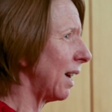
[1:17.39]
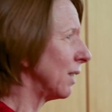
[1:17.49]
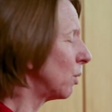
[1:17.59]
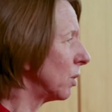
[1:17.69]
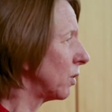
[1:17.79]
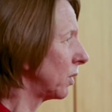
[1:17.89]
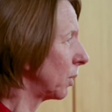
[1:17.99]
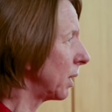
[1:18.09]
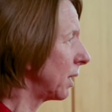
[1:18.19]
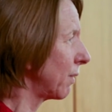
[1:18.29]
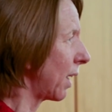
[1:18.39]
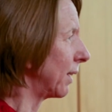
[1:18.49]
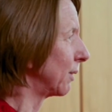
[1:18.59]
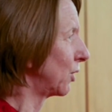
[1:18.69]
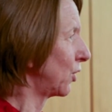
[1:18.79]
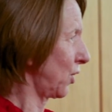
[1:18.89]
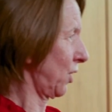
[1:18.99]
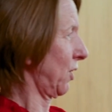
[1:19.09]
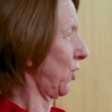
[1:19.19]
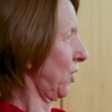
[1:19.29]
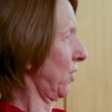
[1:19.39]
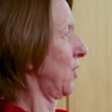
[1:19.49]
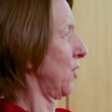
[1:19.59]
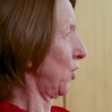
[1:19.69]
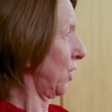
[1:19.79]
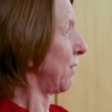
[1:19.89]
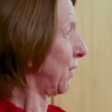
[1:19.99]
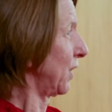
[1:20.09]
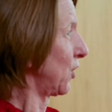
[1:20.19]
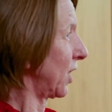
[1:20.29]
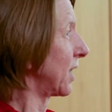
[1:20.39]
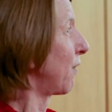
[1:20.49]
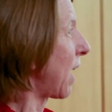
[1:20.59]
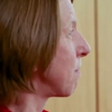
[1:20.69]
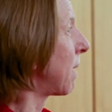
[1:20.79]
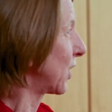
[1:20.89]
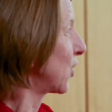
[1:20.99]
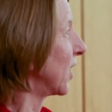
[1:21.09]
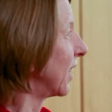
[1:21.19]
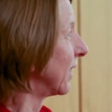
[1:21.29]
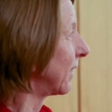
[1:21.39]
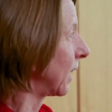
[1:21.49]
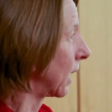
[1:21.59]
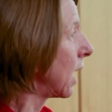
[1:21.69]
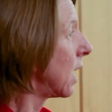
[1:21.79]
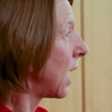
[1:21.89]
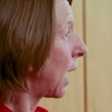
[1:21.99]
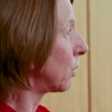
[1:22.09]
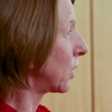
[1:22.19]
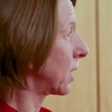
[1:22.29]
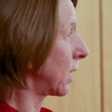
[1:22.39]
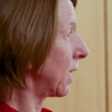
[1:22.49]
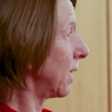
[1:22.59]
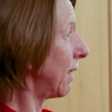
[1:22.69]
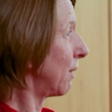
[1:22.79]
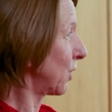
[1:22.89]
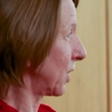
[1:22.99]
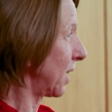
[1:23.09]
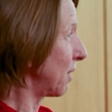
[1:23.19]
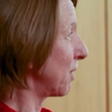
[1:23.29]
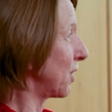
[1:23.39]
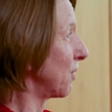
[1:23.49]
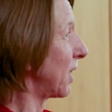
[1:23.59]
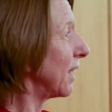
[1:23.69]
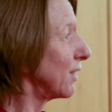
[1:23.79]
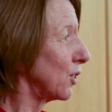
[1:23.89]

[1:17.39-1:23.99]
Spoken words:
I don't want to do any of that. Just out of interest, if I matter in this thing, I want to stay. I want to stay with you guys.